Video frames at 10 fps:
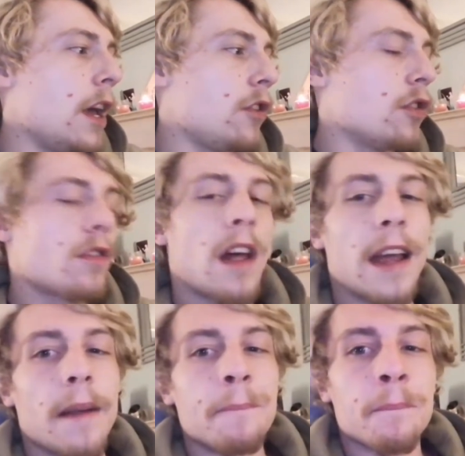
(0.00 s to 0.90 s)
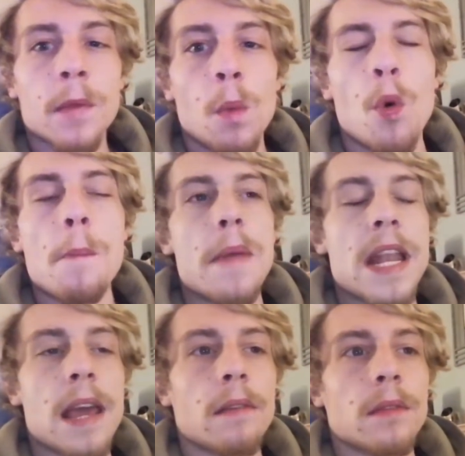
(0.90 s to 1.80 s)
It's just like, 1
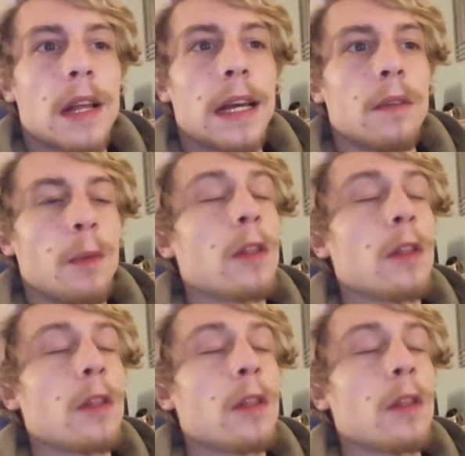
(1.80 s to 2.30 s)
minute, like,